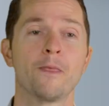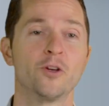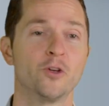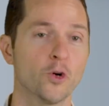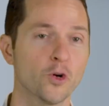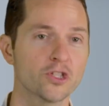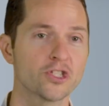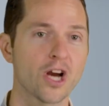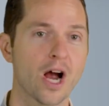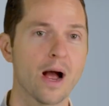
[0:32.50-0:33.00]

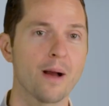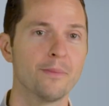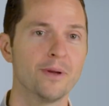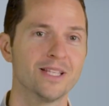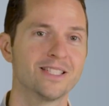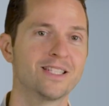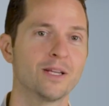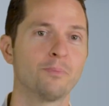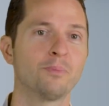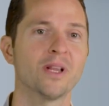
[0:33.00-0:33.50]
Your job
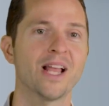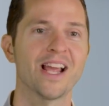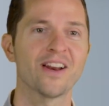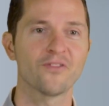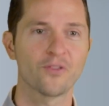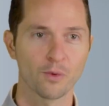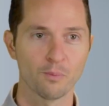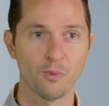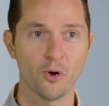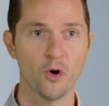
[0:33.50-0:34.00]
is to plan
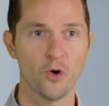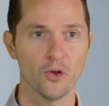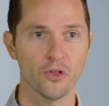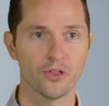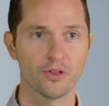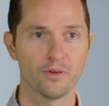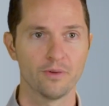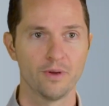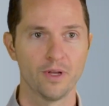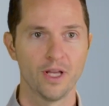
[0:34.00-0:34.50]
for
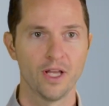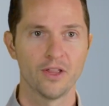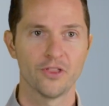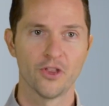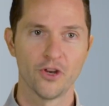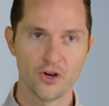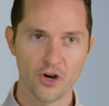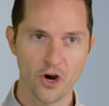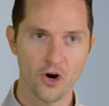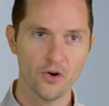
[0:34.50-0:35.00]
both,
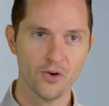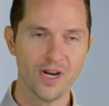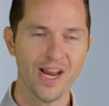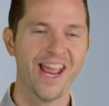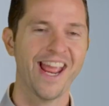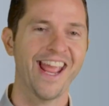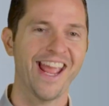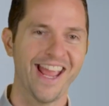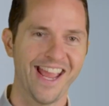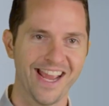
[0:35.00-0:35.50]
the known
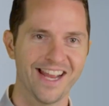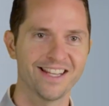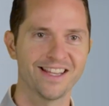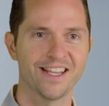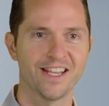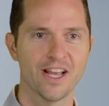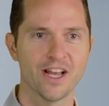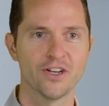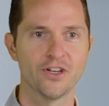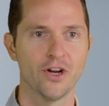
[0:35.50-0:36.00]
and
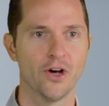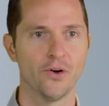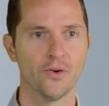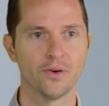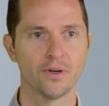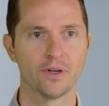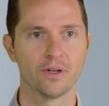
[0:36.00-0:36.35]
the unknown.